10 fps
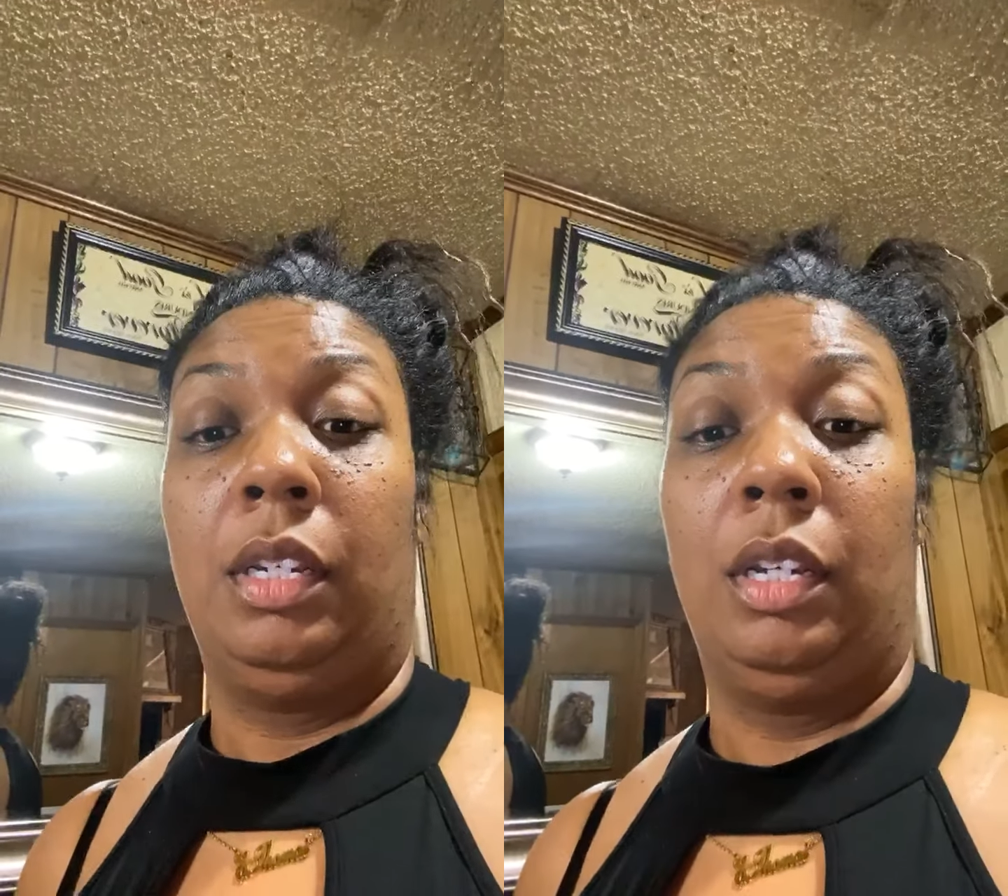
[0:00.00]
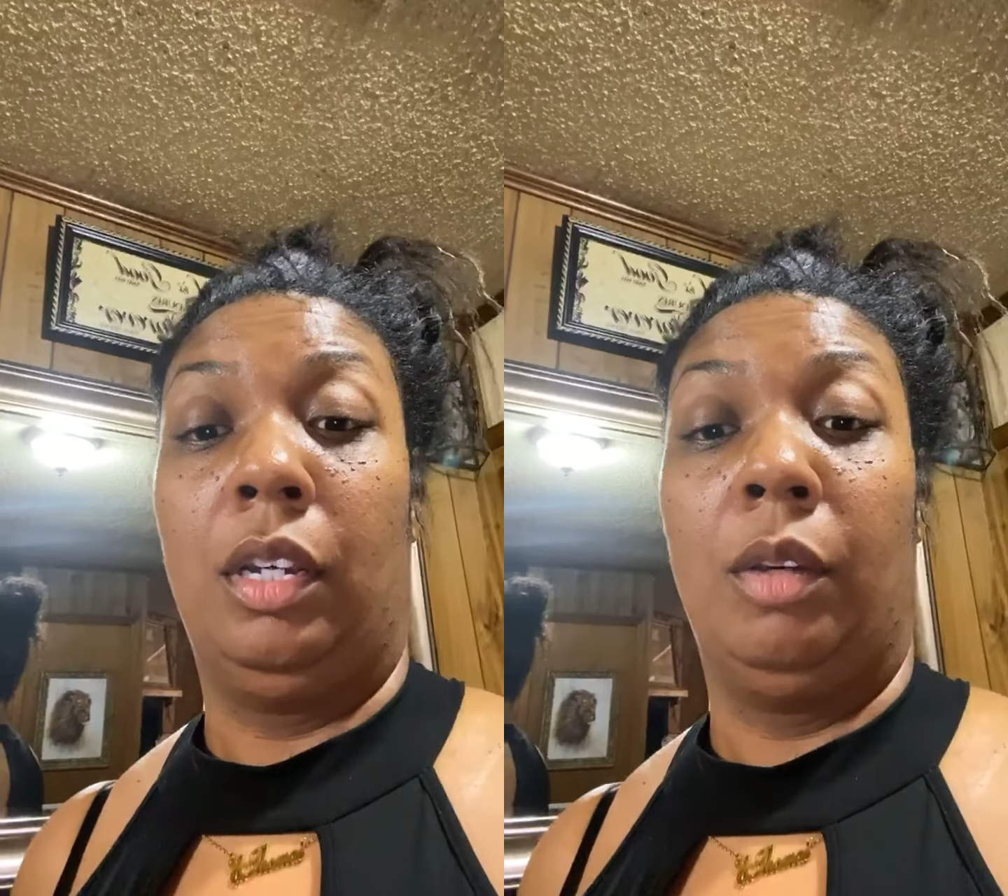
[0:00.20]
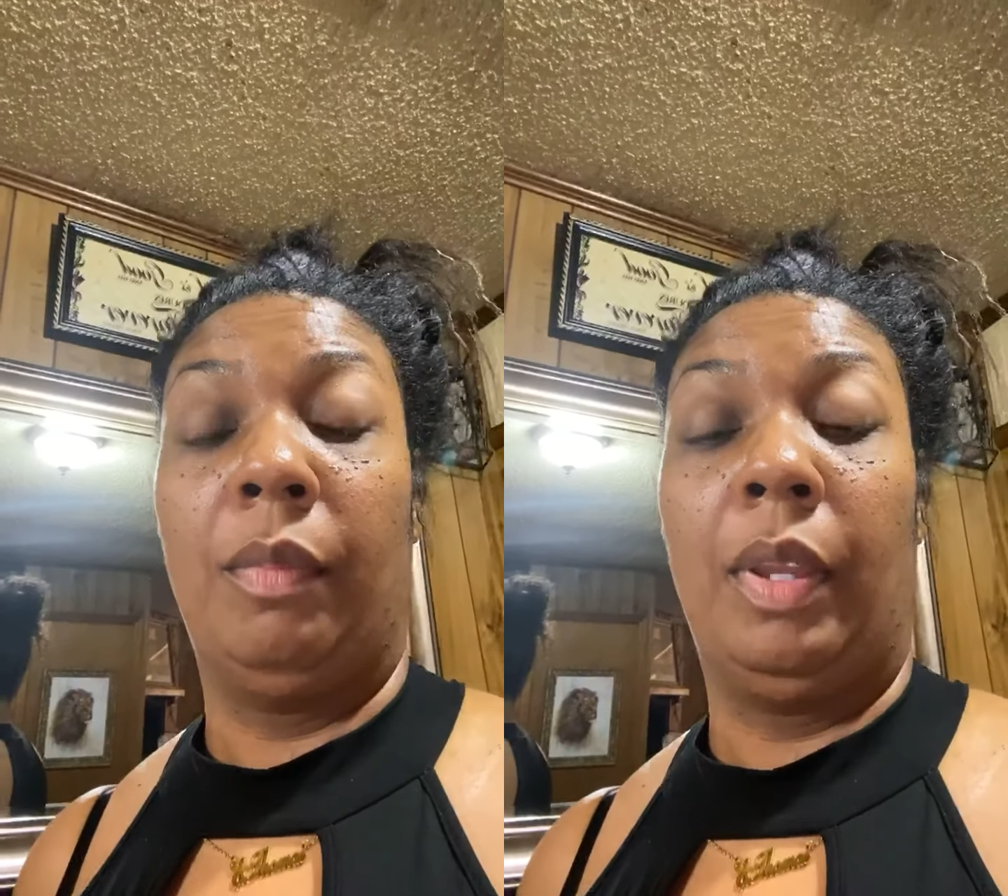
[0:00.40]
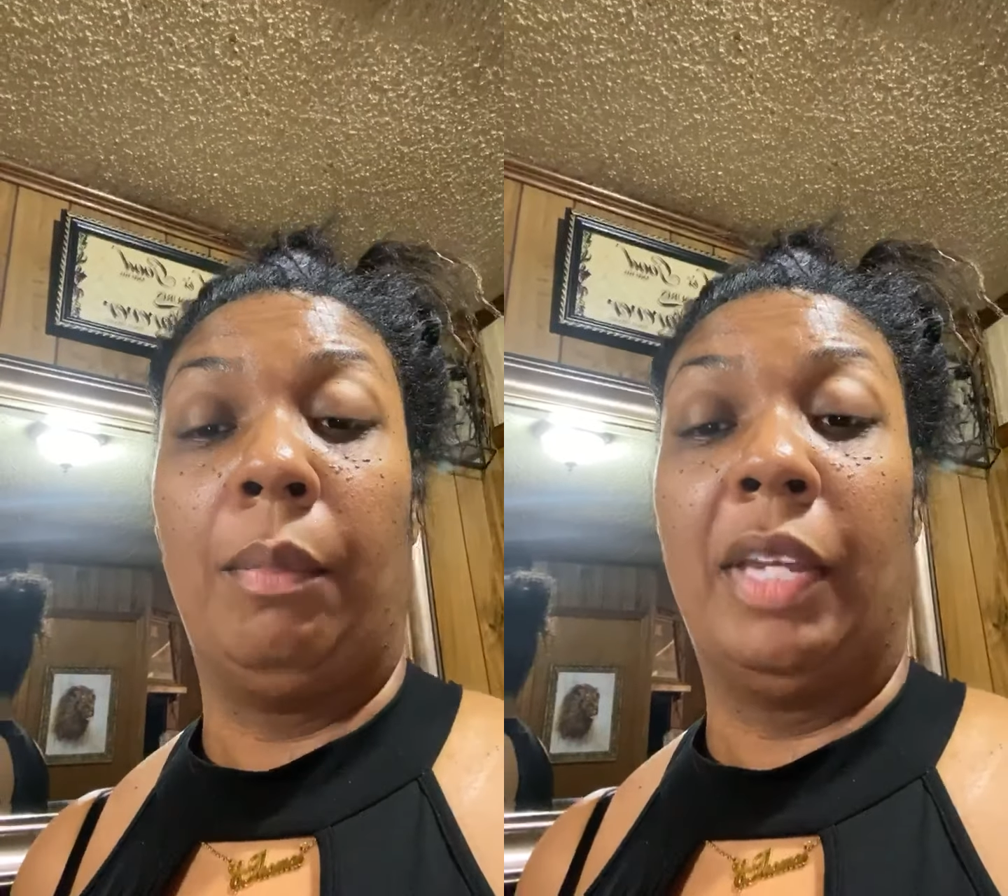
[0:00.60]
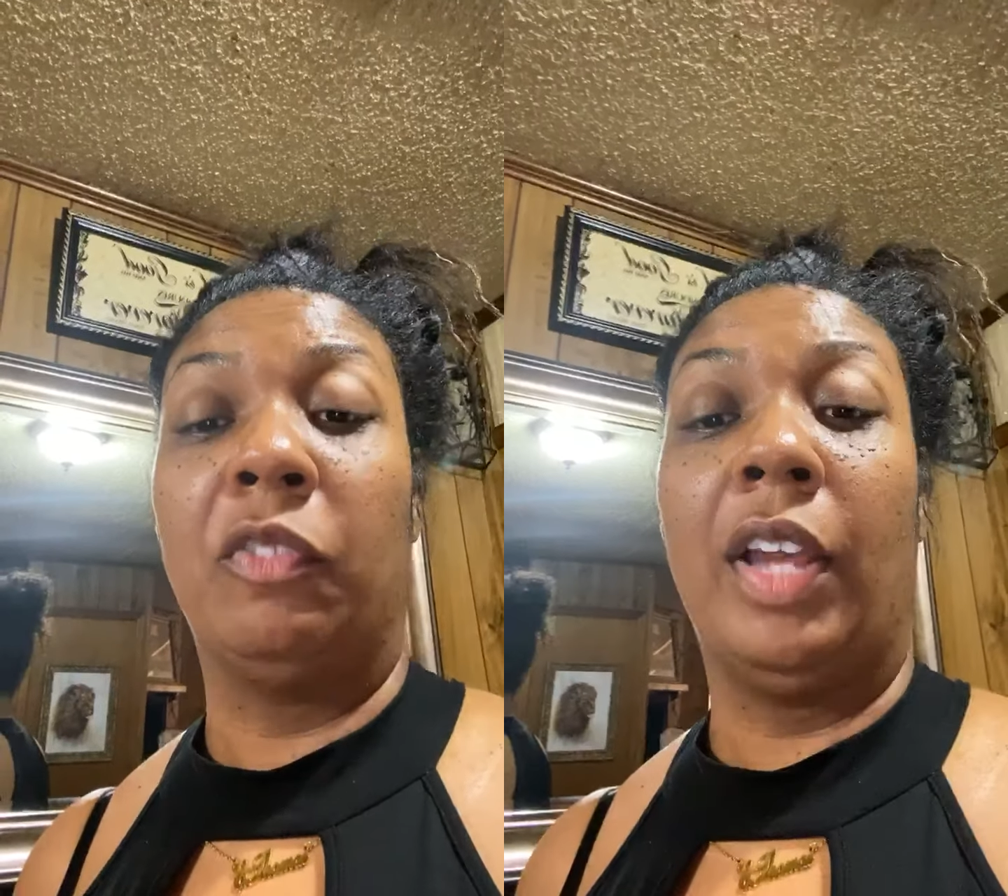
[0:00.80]

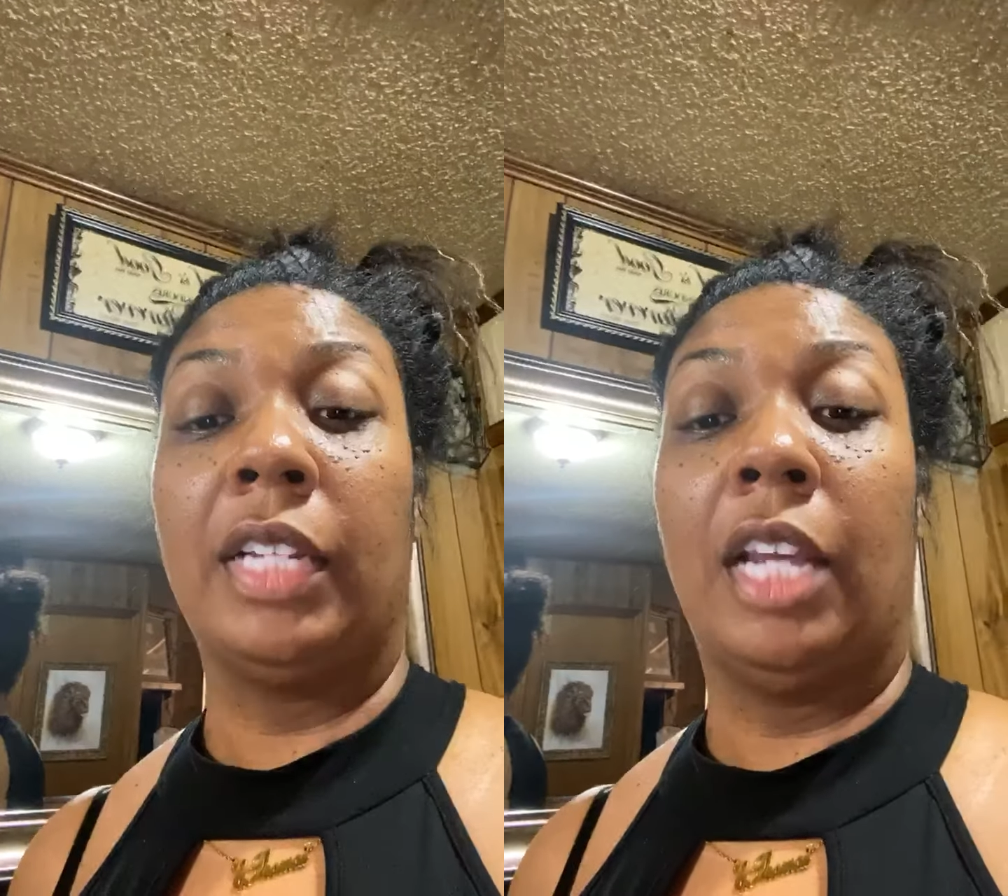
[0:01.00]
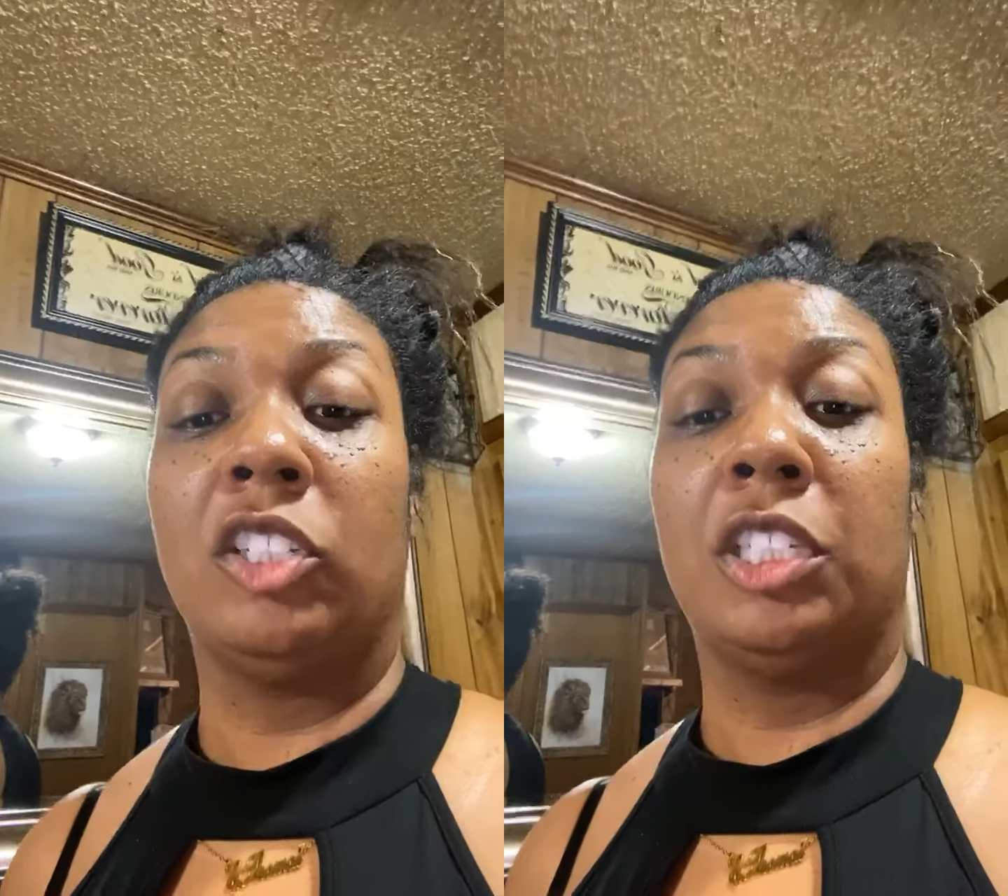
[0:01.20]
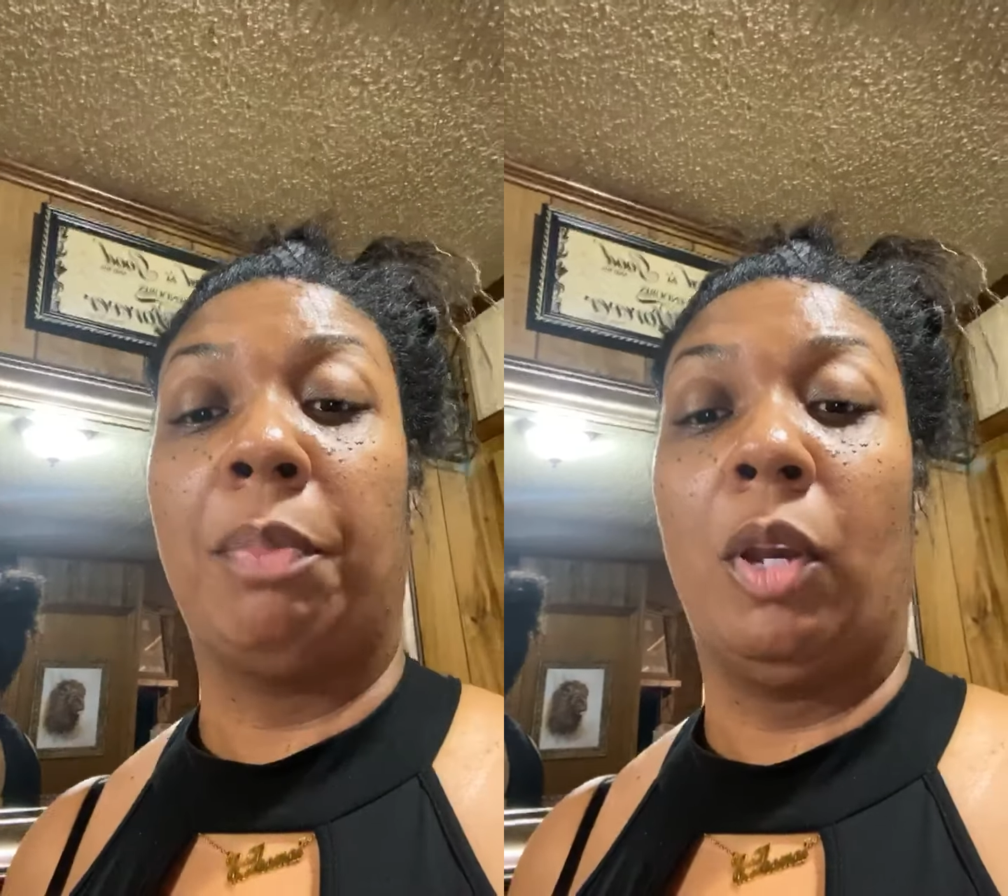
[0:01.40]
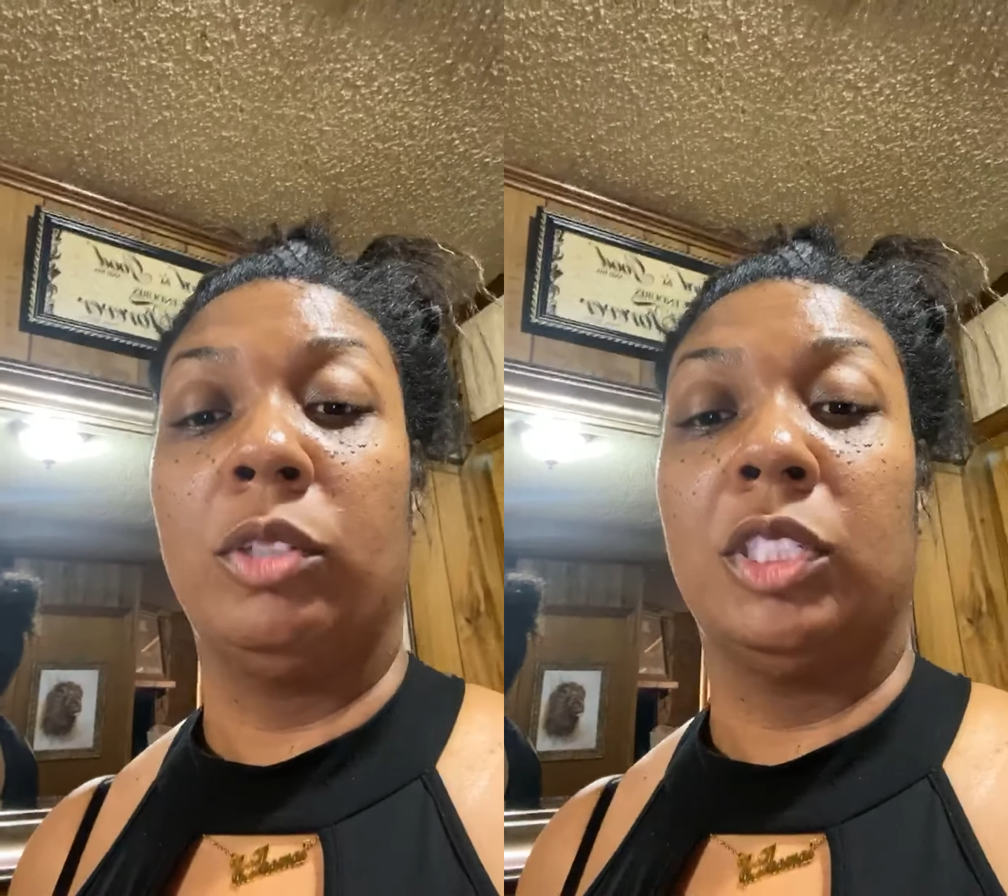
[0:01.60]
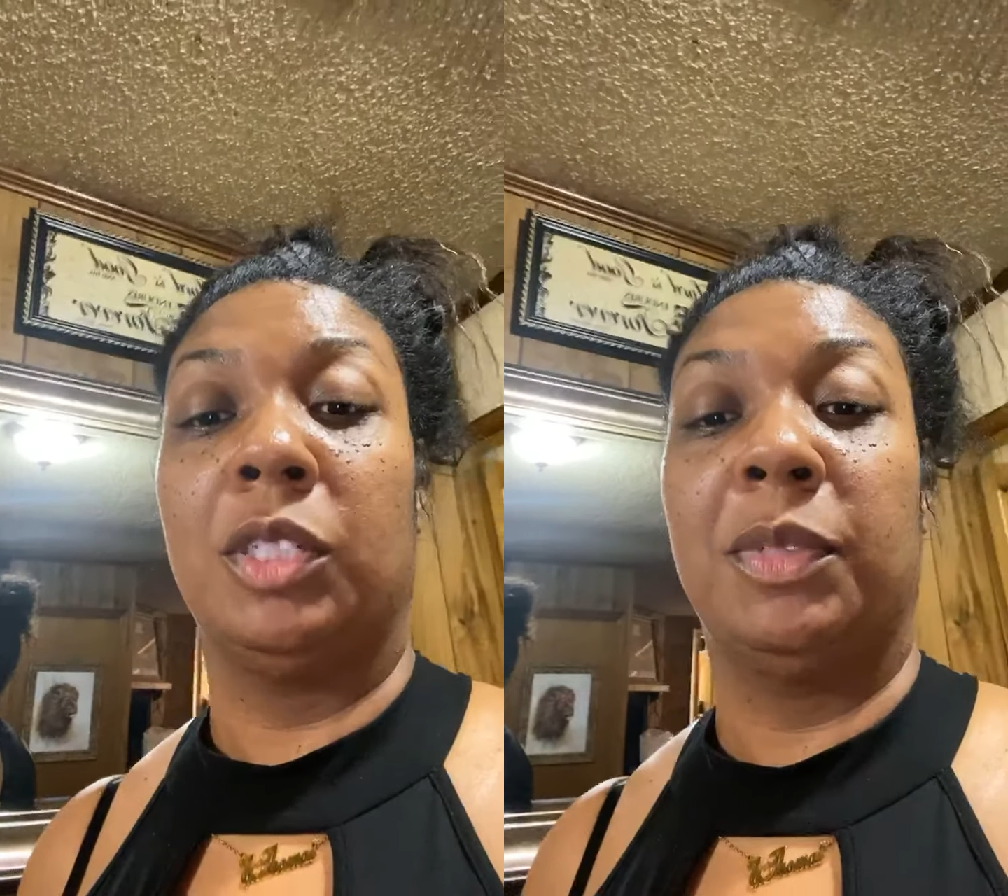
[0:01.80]
Matter of fact, I'll just
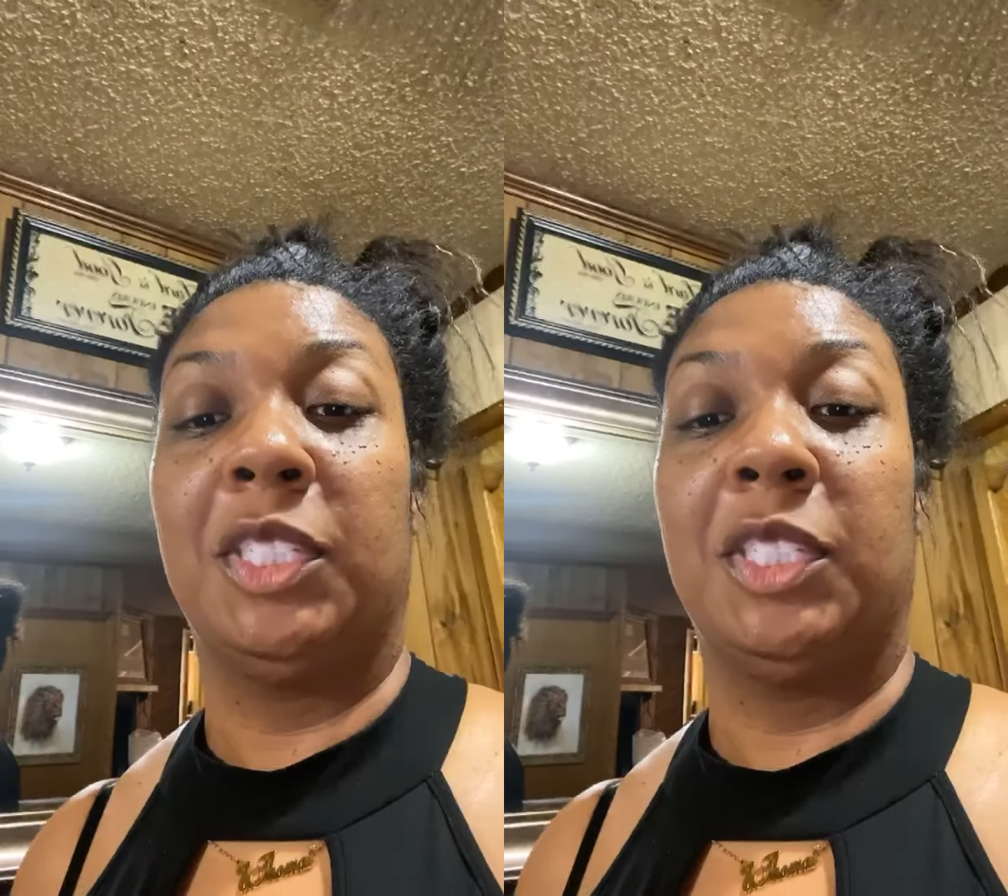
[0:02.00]
post them.